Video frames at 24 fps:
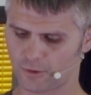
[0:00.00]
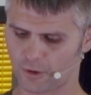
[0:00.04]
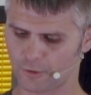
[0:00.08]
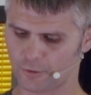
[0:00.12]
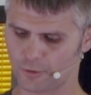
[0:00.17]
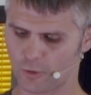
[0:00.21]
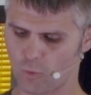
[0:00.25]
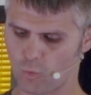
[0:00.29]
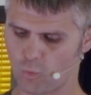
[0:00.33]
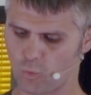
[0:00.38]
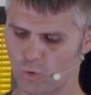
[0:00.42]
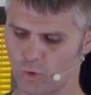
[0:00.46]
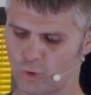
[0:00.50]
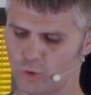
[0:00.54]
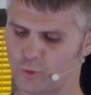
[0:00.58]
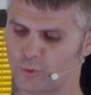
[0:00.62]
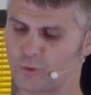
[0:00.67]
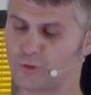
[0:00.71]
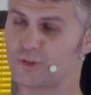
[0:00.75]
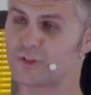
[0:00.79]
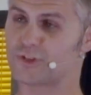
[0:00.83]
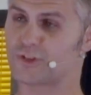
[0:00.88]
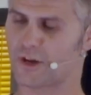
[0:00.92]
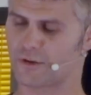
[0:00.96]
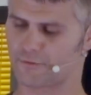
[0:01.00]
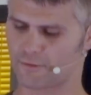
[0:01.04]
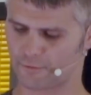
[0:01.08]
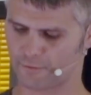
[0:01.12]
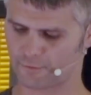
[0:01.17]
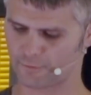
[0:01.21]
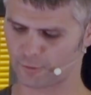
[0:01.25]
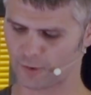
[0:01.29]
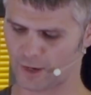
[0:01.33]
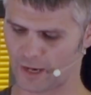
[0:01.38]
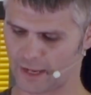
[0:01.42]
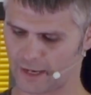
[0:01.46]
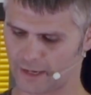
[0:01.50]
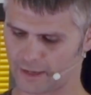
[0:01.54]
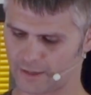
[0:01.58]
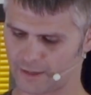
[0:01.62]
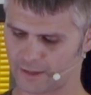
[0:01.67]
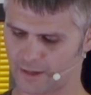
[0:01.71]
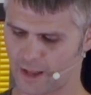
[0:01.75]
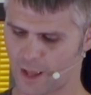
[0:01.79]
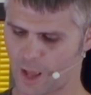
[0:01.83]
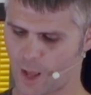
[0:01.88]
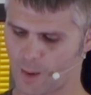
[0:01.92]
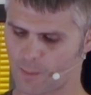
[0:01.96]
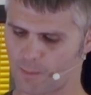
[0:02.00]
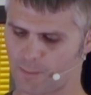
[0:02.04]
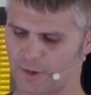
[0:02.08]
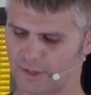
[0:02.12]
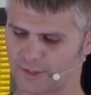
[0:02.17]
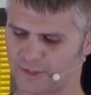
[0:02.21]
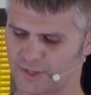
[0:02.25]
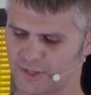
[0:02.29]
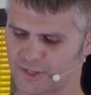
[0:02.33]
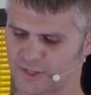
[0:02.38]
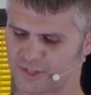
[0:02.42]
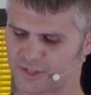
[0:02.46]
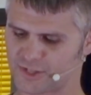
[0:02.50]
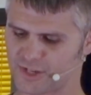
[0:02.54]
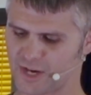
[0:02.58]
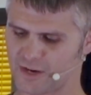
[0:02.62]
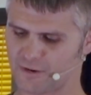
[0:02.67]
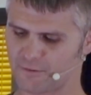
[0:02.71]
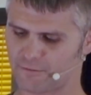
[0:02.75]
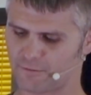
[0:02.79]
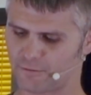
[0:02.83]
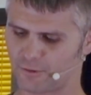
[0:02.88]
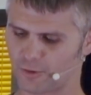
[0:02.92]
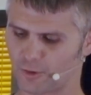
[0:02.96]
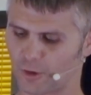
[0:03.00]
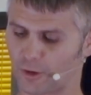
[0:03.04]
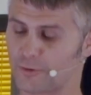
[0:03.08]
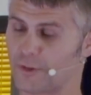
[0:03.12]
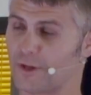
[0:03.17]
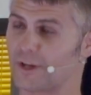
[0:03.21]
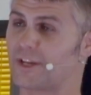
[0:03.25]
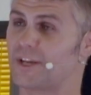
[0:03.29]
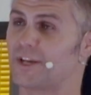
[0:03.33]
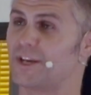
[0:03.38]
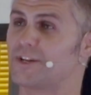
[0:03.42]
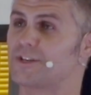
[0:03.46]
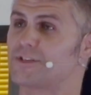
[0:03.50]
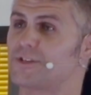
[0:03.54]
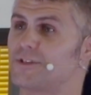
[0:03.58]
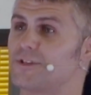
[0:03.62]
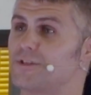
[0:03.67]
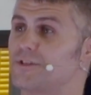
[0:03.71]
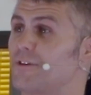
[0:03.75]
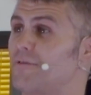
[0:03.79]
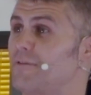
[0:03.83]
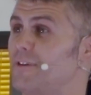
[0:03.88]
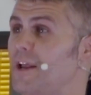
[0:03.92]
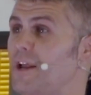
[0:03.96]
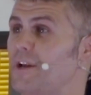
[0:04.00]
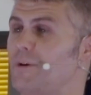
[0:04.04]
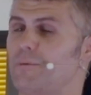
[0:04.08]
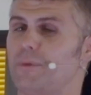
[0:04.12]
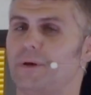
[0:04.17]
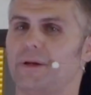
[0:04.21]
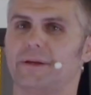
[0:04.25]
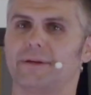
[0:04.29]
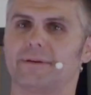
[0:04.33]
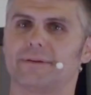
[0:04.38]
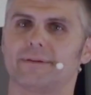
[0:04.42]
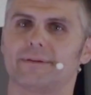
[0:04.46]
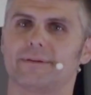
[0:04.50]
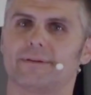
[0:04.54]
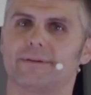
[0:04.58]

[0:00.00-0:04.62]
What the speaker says: are the wounds of a friend, but deceitful are the kisses of an enemy."